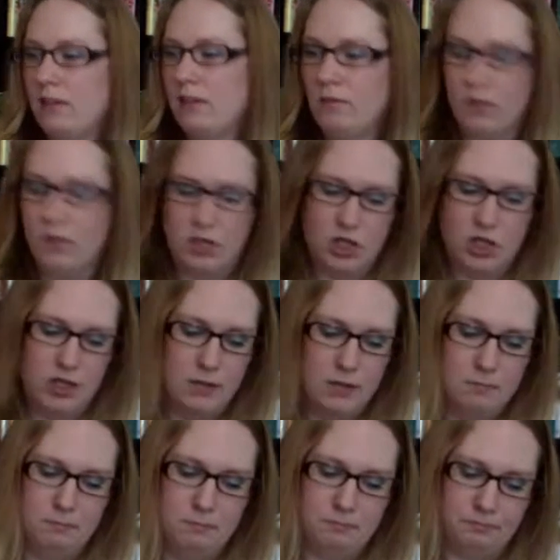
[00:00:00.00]
finished
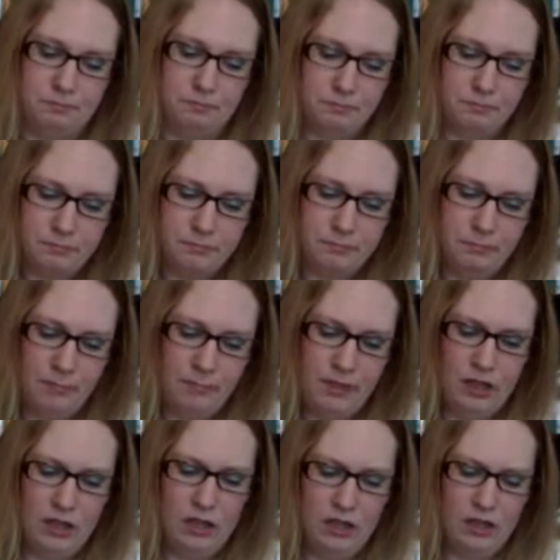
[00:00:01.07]
them.
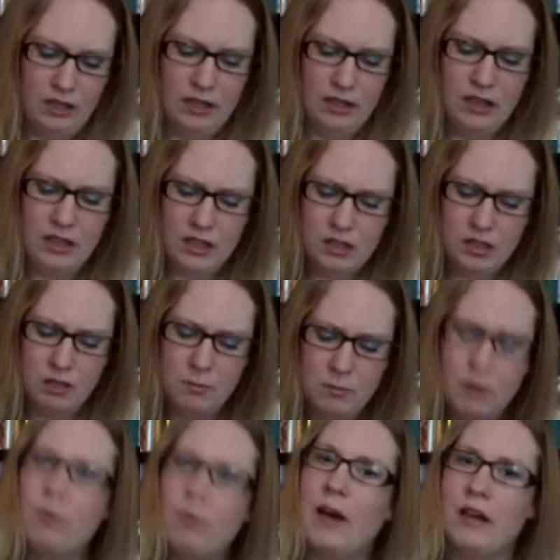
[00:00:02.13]
They took me a
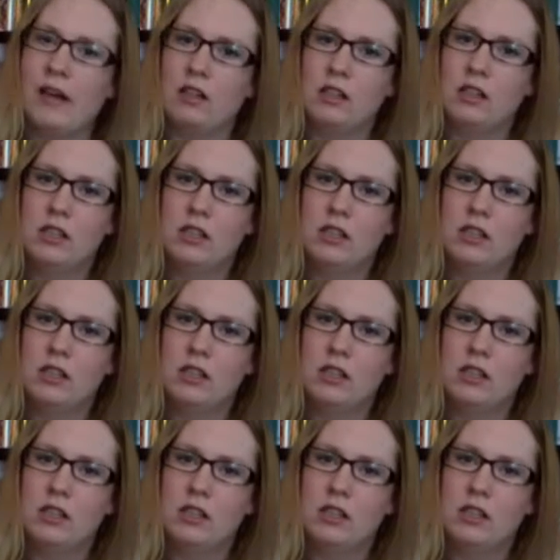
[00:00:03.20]
while.